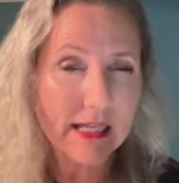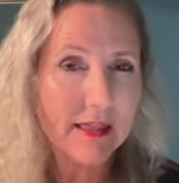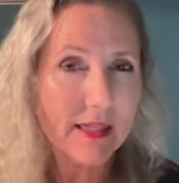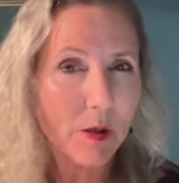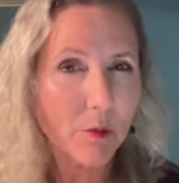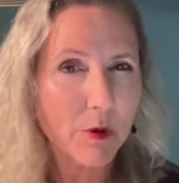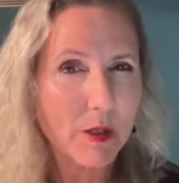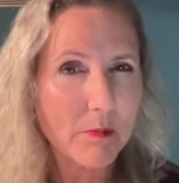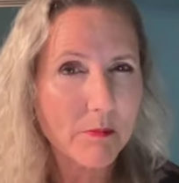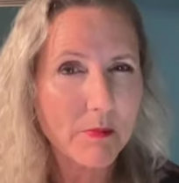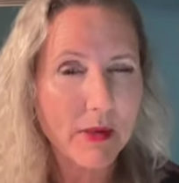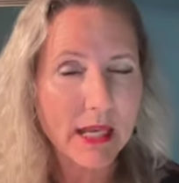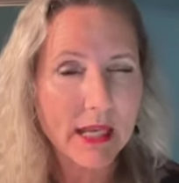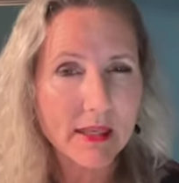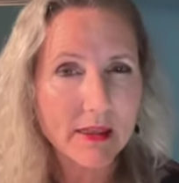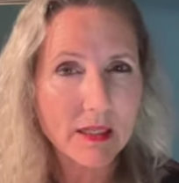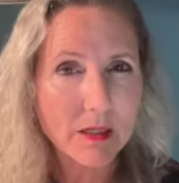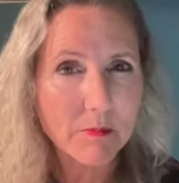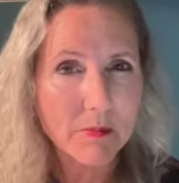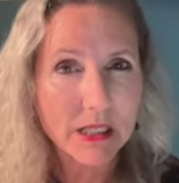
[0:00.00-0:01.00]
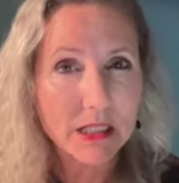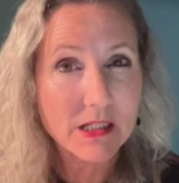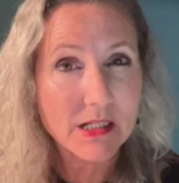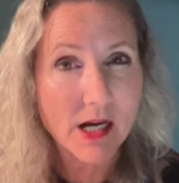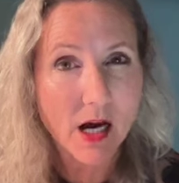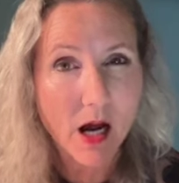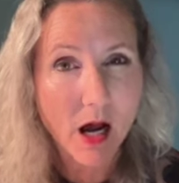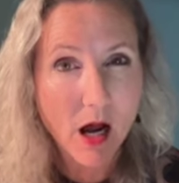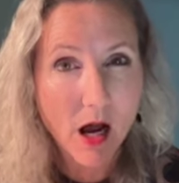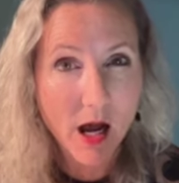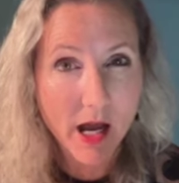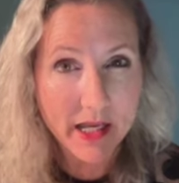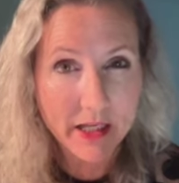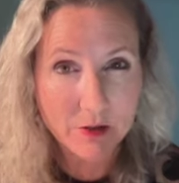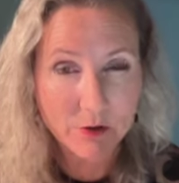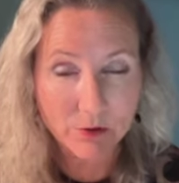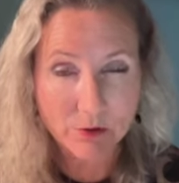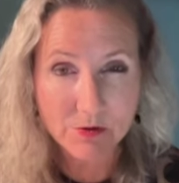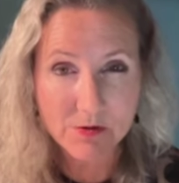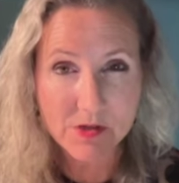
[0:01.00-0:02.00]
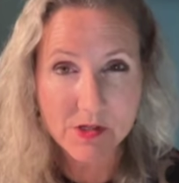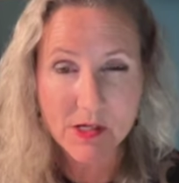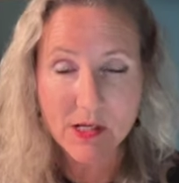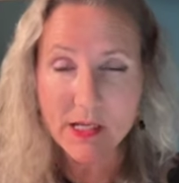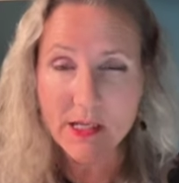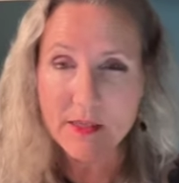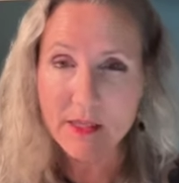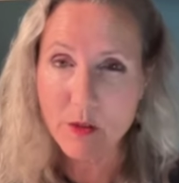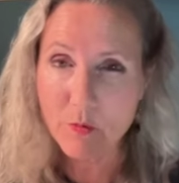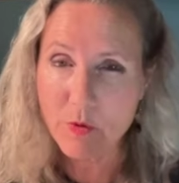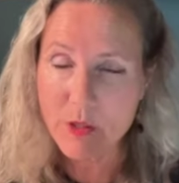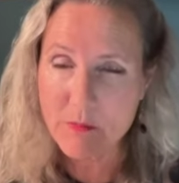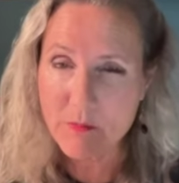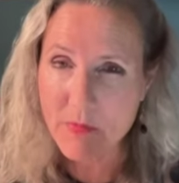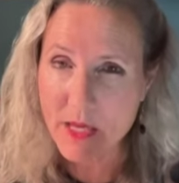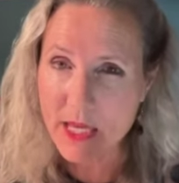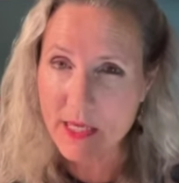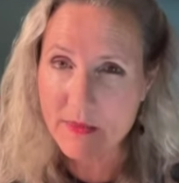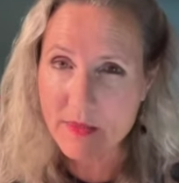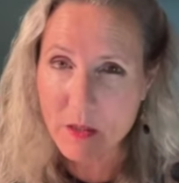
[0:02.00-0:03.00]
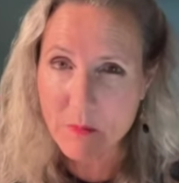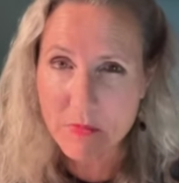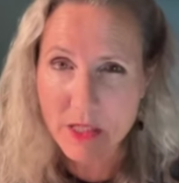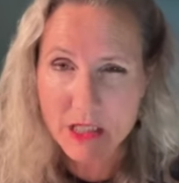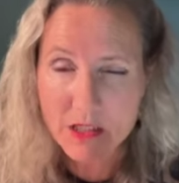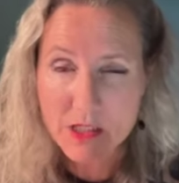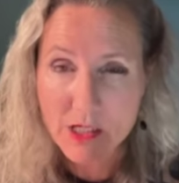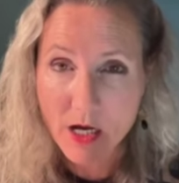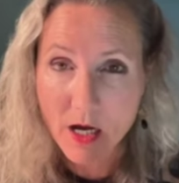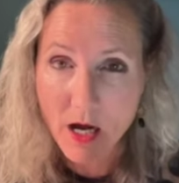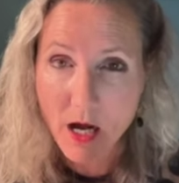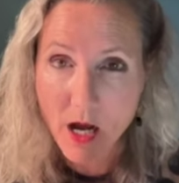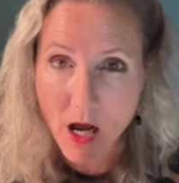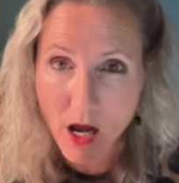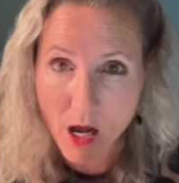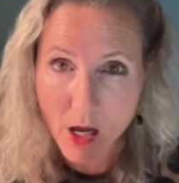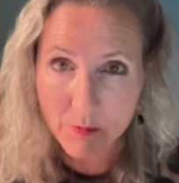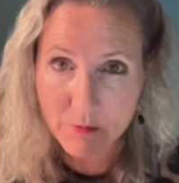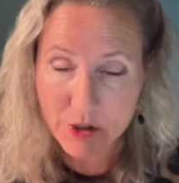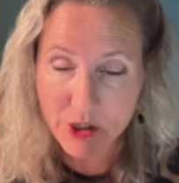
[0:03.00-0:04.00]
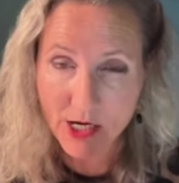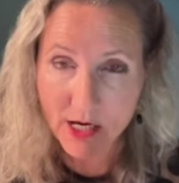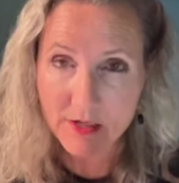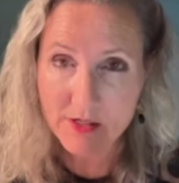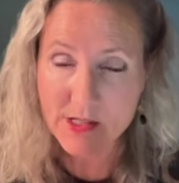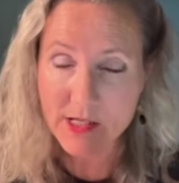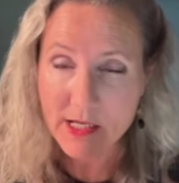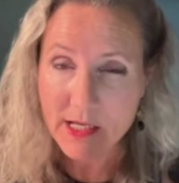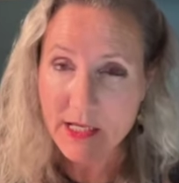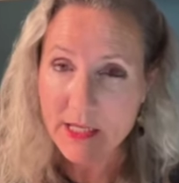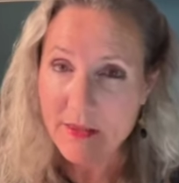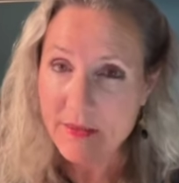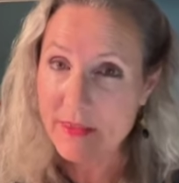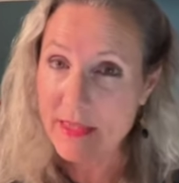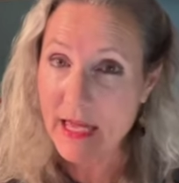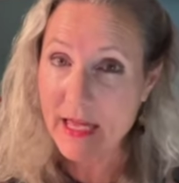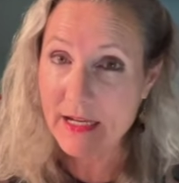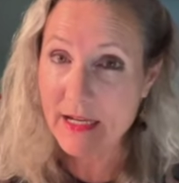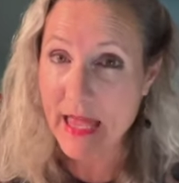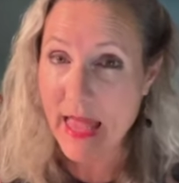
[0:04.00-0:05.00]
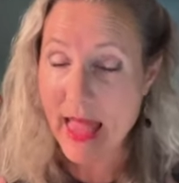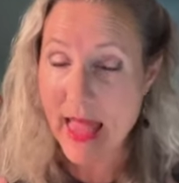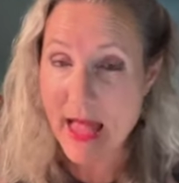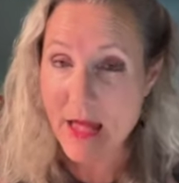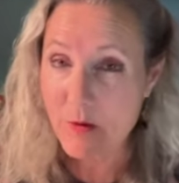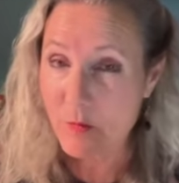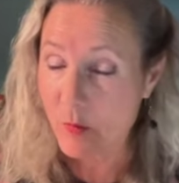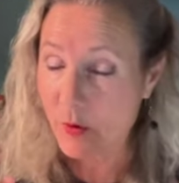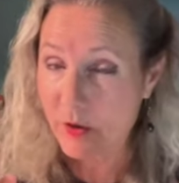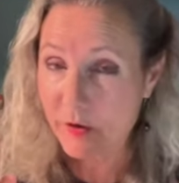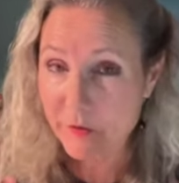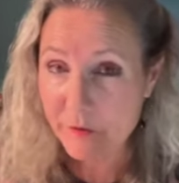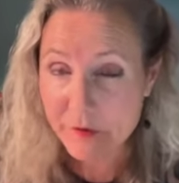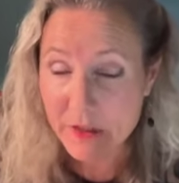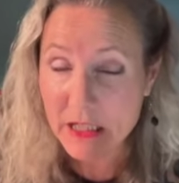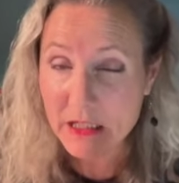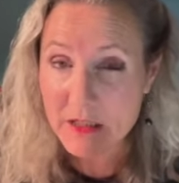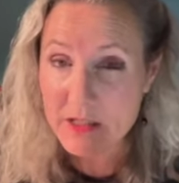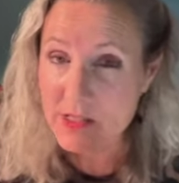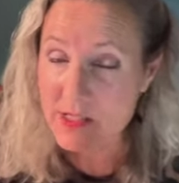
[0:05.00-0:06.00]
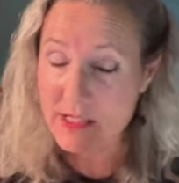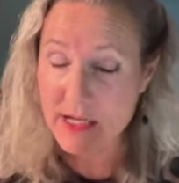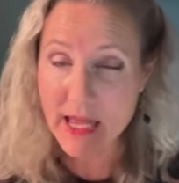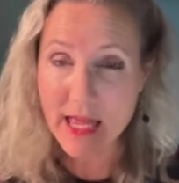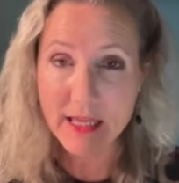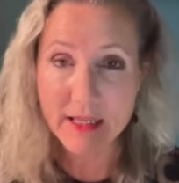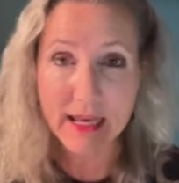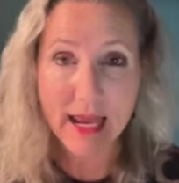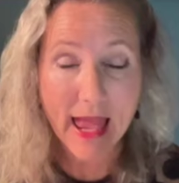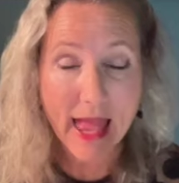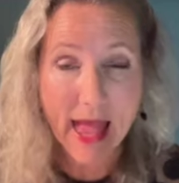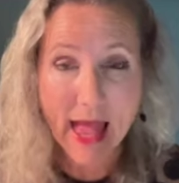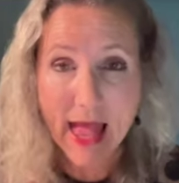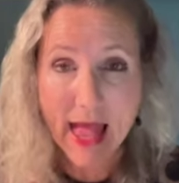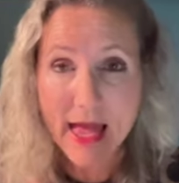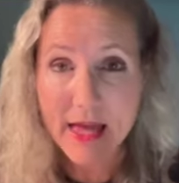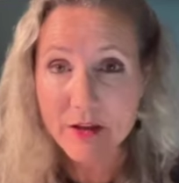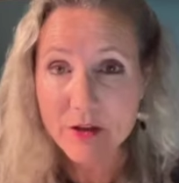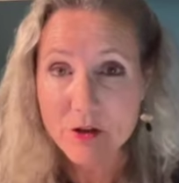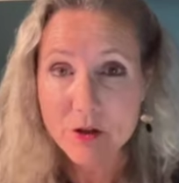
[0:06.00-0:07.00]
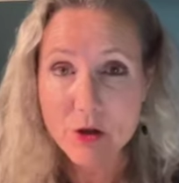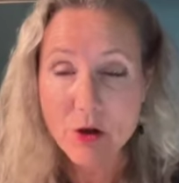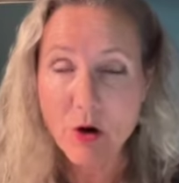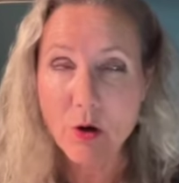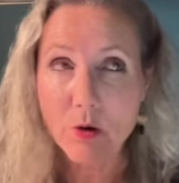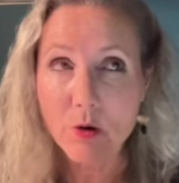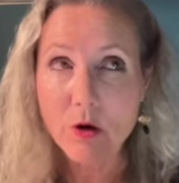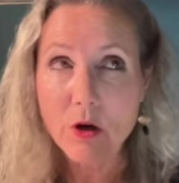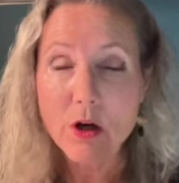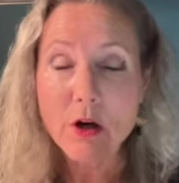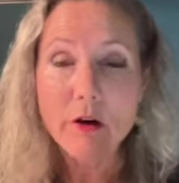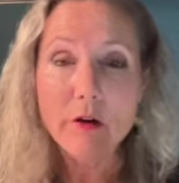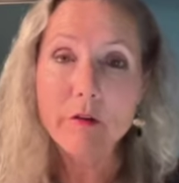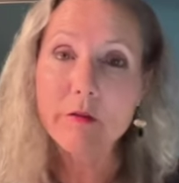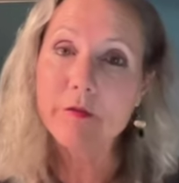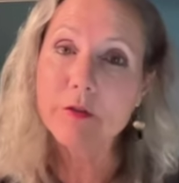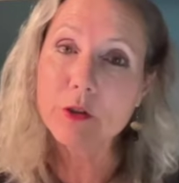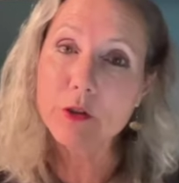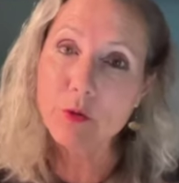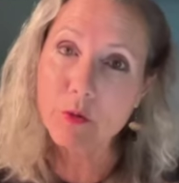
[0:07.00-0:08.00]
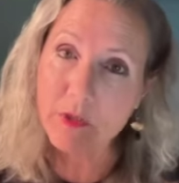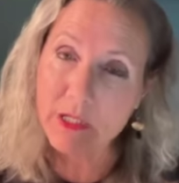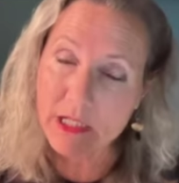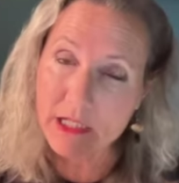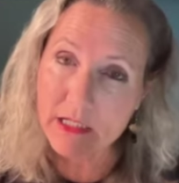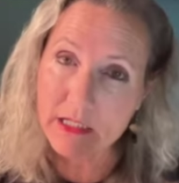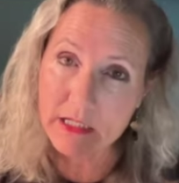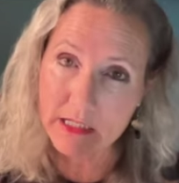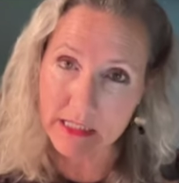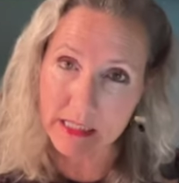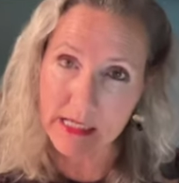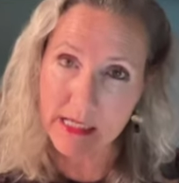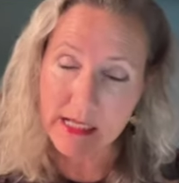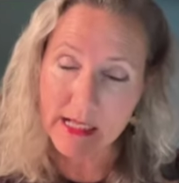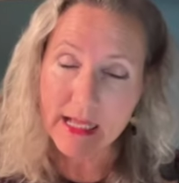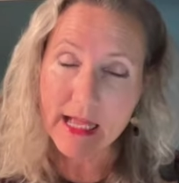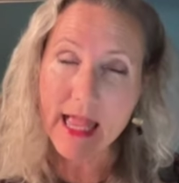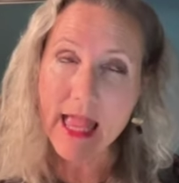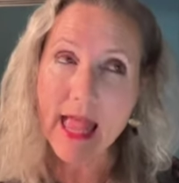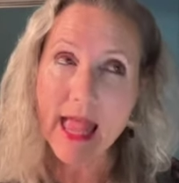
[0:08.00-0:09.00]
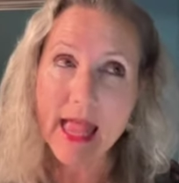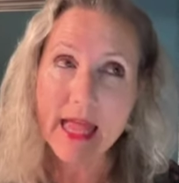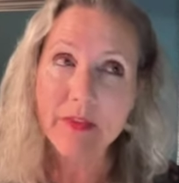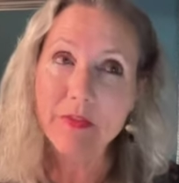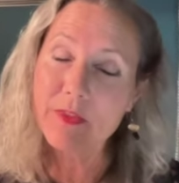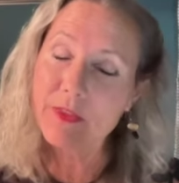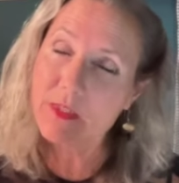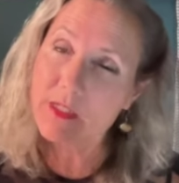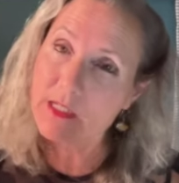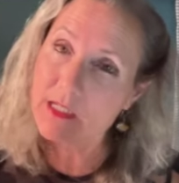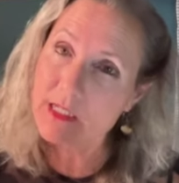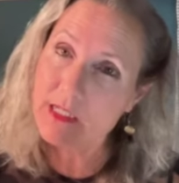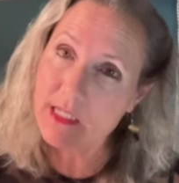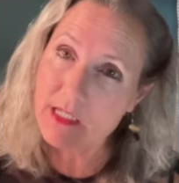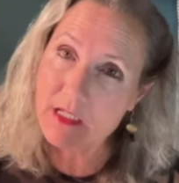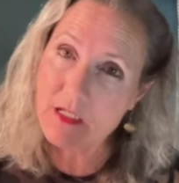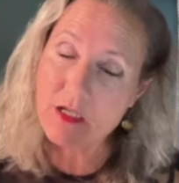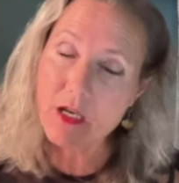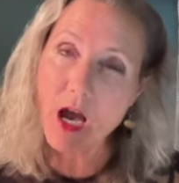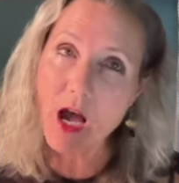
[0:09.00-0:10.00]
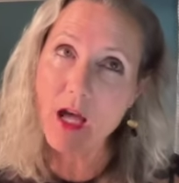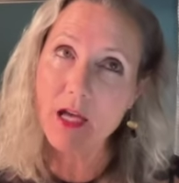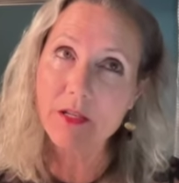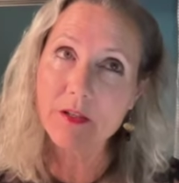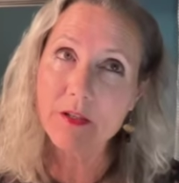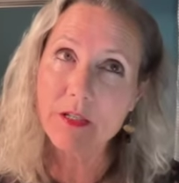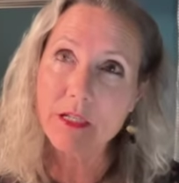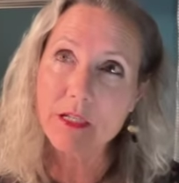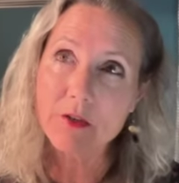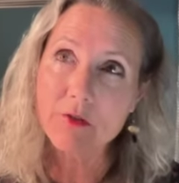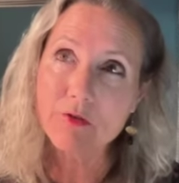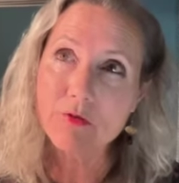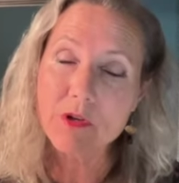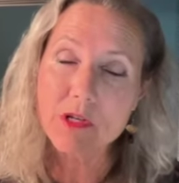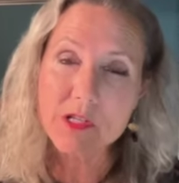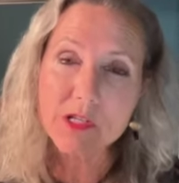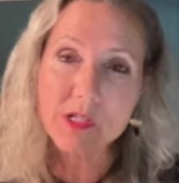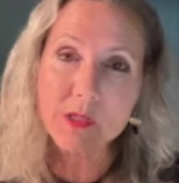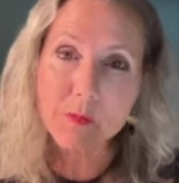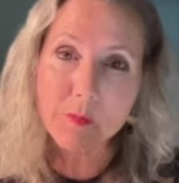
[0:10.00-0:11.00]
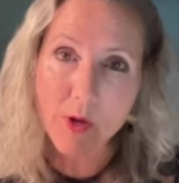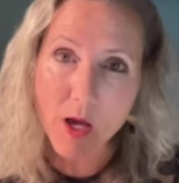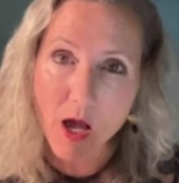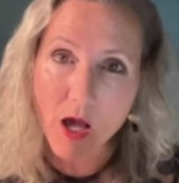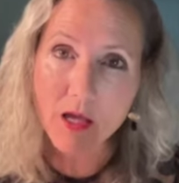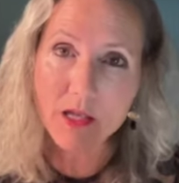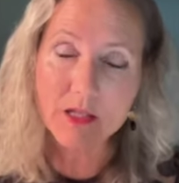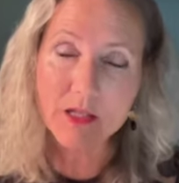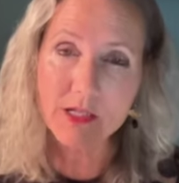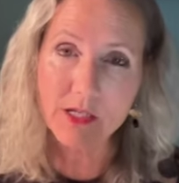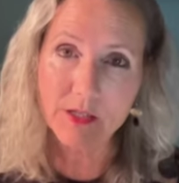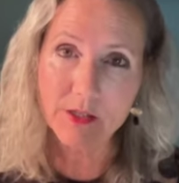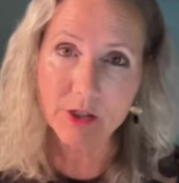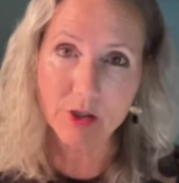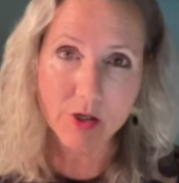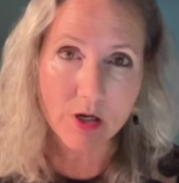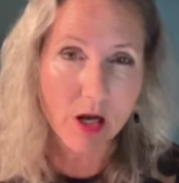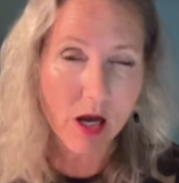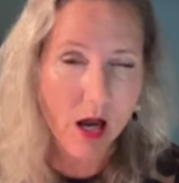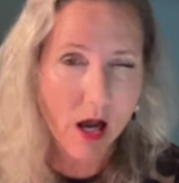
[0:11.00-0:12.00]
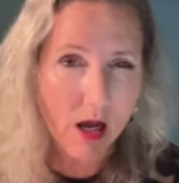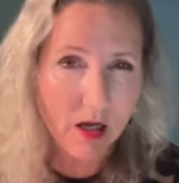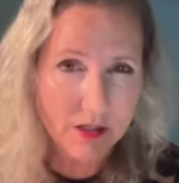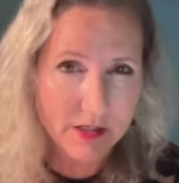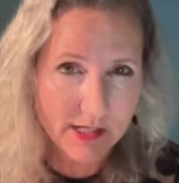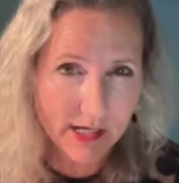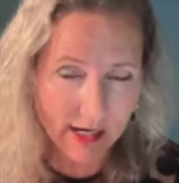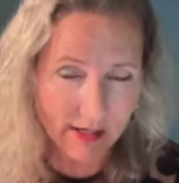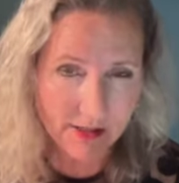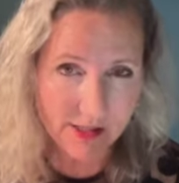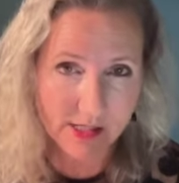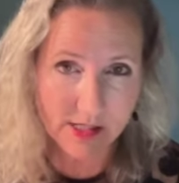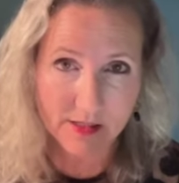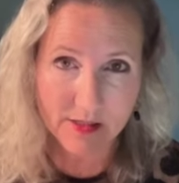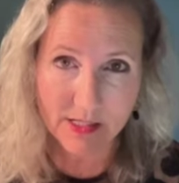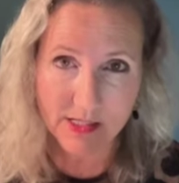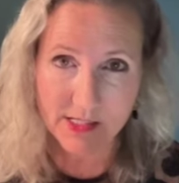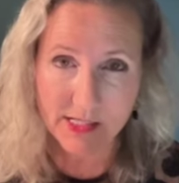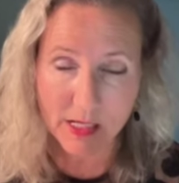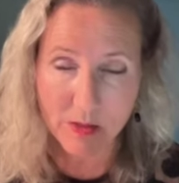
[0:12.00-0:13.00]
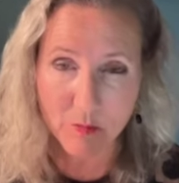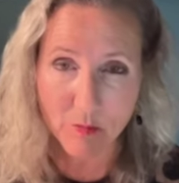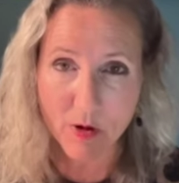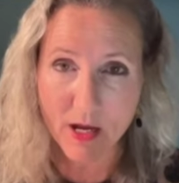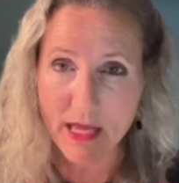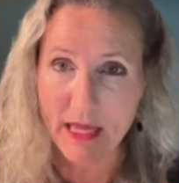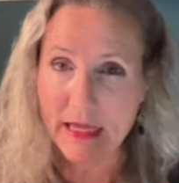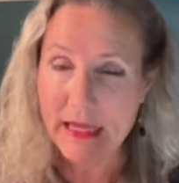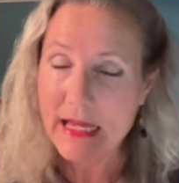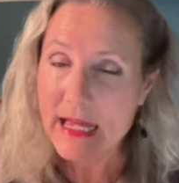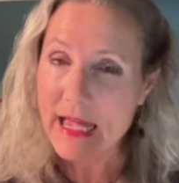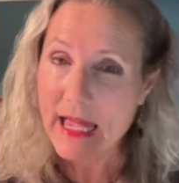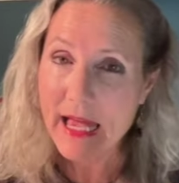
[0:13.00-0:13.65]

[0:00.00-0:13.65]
that we made them into idols, that we made them into objects that were fixed and had no fluidity and did not respond to their context in the same way,